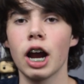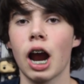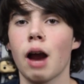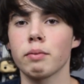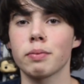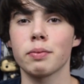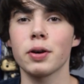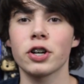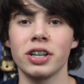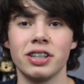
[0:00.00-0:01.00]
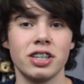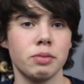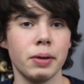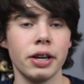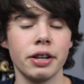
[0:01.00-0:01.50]
I'm Robert Burke, and this has
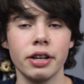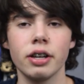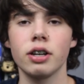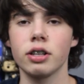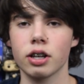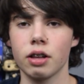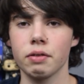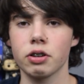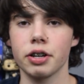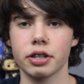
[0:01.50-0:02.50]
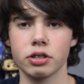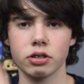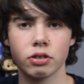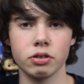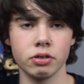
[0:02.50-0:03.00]
been The Clever
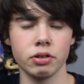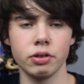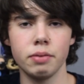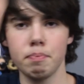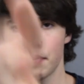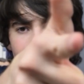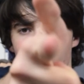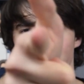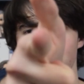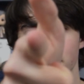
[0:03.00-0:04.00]
Critics. Goodbye.